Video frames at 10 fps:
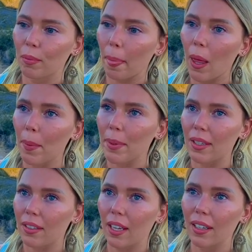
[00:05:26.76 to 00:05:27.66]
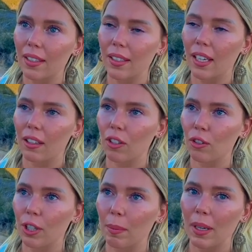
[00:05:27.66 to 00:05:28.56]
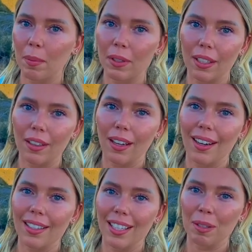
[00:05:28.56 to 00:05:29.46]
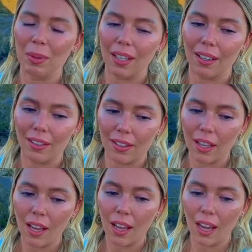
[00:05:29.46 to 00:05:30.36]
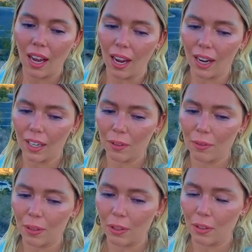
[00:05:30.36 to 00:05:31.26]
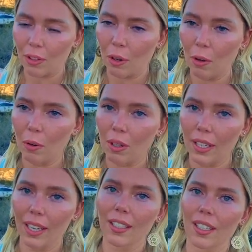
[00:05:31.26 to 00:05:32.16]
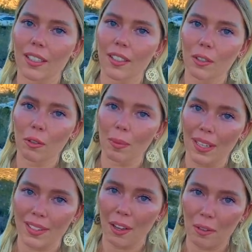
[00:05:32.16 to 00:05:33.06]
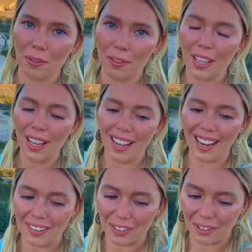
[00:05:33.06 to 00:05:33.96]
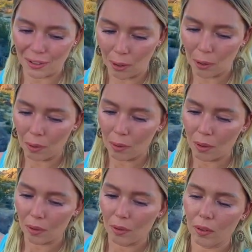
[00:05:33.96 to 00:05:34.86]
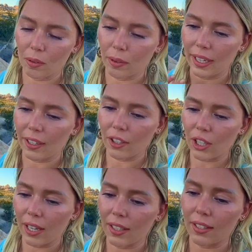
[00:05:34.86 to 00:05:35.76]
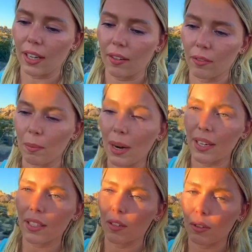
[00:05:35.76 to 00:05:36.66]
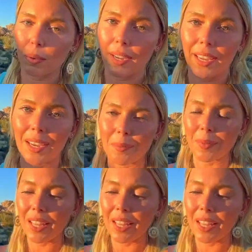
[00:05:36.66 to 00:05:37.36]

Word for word: up and decided to take this trip and I'm really glad I did because I feel so connected to myself. I feel so re-energized and reminded of who I am